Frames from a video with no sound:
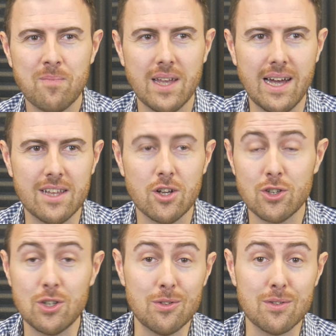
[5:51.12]
And our
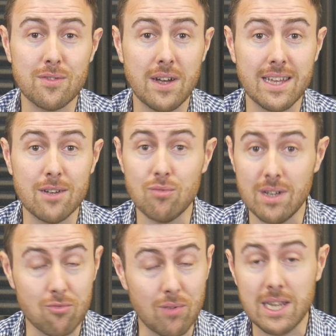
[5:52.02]
students find that
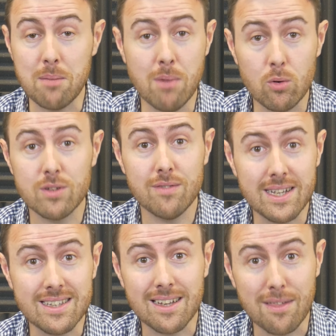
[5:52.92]
a really
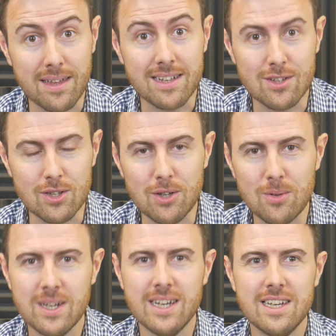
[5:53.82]
motivating thing to do,
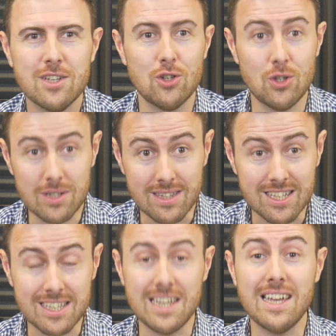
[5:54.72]
because you can
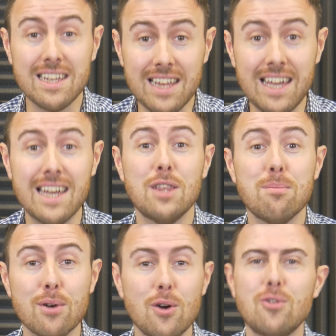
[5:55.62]
see and hear the
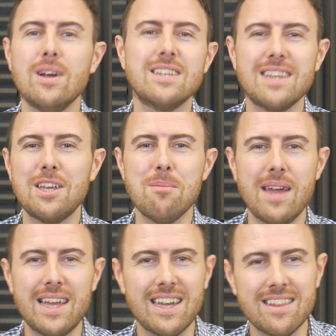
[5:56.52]
progress that you're
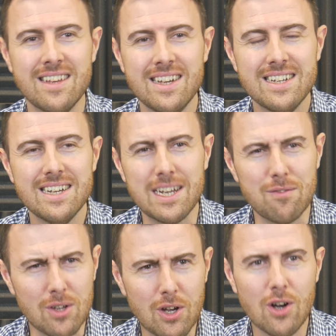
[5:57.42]
making. And if
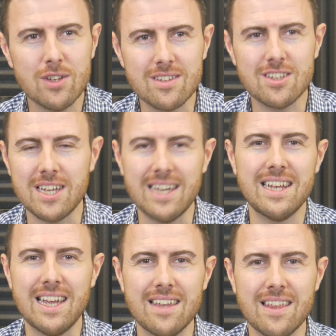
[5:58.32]
you can't see and
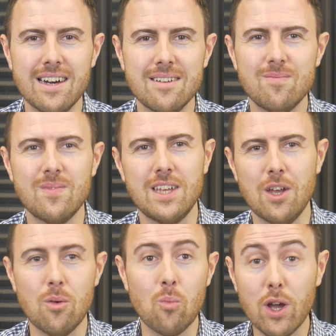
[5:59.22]
hear that,
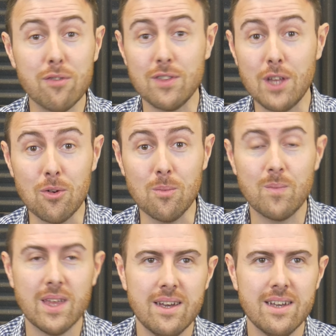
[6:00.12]
and we often don't,
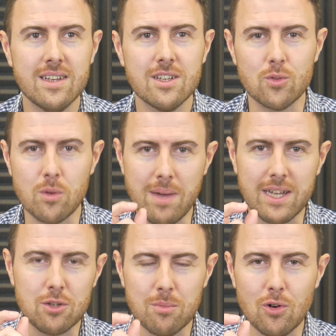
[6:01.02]
because we
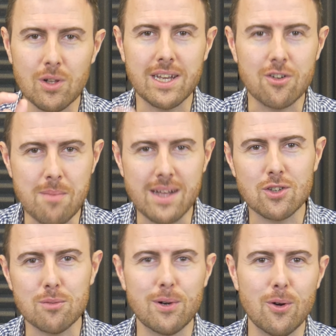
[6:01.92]
make small
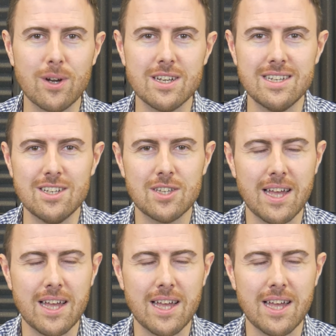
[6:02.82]
incremental progress each